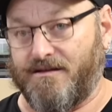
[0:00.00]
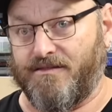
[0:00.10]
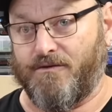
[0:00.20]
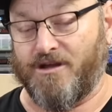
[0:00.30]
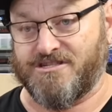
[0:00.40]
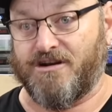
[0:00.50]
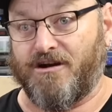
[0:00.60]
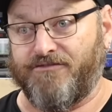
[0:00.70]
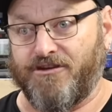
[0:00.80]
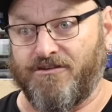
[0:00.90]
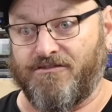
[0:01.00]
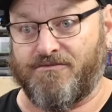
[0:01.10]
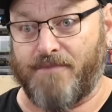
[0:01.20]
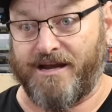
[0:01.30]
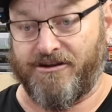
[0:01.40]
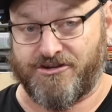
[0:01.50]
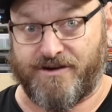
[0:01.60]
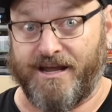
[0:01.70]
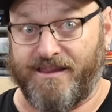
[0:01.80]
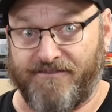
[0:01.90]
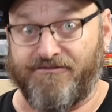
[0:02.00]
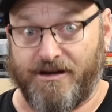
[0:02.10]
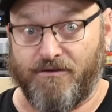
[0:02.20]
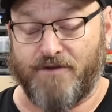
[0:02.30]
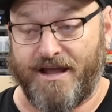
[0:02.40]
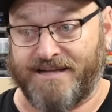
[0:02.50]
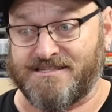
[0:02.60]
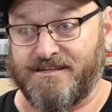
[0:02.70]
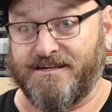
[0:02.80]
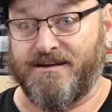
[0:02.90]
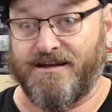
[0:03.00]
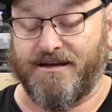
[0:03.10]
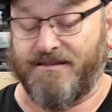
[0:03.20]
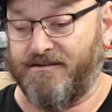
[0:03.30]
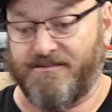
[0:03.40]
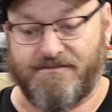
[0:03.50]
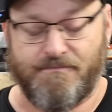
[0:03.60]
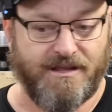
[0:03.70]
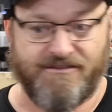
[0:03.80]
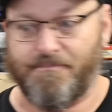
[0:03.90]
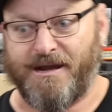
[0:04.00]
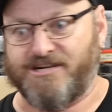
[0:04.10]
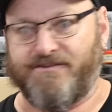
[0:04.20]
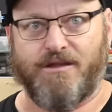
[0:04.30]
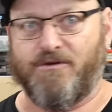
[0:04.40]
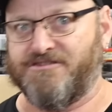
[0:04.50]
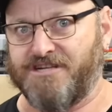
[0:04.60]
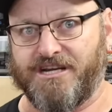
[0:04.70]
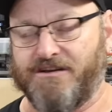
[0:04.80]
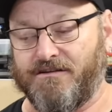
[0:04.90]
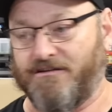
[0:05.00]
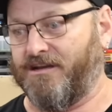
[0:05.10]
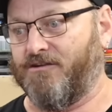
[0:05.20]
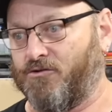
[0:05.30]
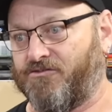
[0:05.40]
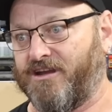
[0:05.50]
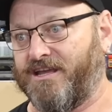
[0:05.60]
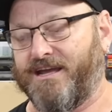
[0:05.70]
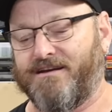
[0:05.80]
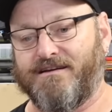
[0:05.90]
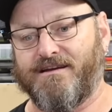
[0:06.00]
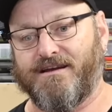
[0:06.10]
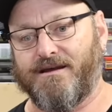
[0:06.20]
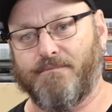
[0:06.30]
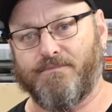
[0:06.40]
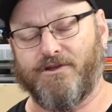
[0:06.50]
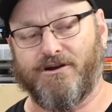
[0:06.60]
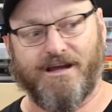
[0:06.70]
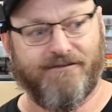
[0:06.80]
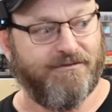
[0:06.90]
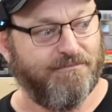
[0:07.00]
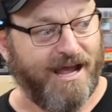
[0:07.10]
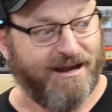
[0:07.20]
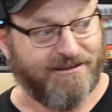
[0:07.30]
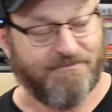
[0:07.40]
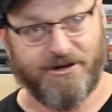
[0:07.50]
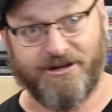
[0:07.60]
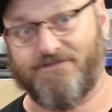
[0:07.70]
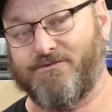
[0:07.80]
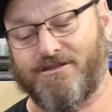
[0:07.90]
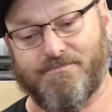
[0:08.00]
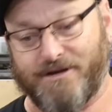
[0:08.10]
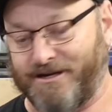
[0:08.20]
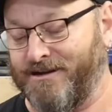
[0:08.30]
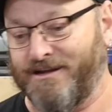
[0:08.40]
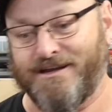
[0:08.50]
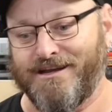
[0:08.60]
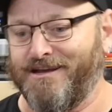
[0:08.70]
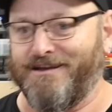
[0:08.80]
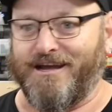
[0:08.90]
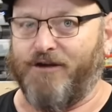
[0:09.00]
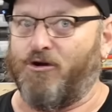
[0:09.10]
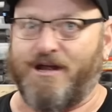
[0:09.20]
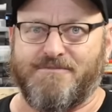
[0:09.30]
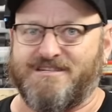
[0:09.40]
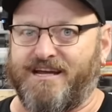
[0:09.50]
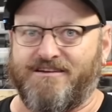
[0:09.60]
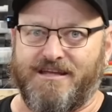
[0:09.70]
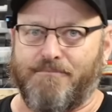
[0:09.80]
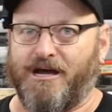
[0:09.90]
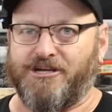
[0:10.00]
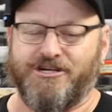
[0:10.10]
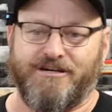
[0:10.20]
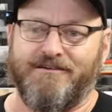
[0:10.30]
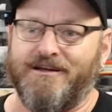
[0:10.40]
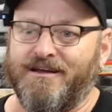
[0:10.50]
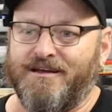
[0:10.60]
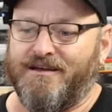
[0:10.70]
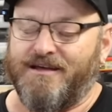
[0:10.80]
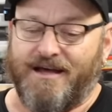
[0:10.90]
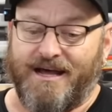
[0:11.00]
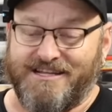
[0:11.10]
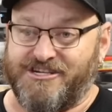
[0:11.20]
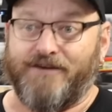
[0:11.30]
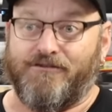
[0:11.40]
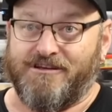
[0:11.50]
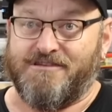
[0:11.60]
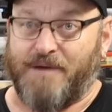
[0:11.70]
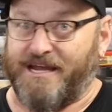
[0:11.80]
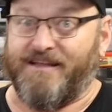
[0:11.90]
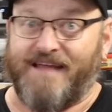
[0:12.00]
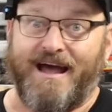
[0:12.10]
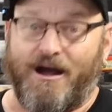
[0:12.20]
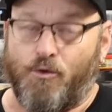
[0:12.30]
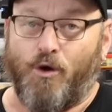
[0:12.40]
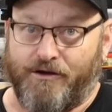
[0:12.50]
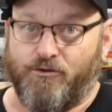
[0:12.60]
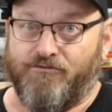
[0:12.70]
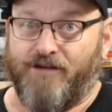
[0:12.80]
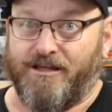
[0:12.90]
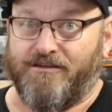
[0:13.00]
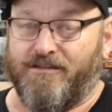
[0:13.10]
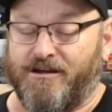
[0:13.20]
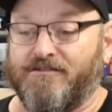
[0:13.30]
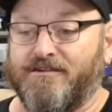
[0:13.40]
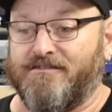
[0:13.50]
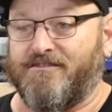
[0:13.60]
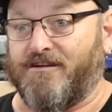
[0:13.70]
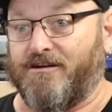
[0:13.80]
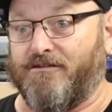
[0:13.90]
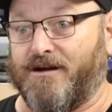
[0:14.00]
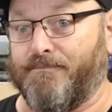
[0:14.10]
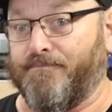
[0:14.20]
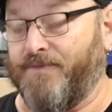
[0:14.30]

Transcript: the ones that I've used made in Australia, they fit excellent. Uh, there's there's a bunch of other ones you can you can also get um, that I haven't had experience with, but it all comes down to your budget. Uh, generally speaking, they are quite good value though. So um,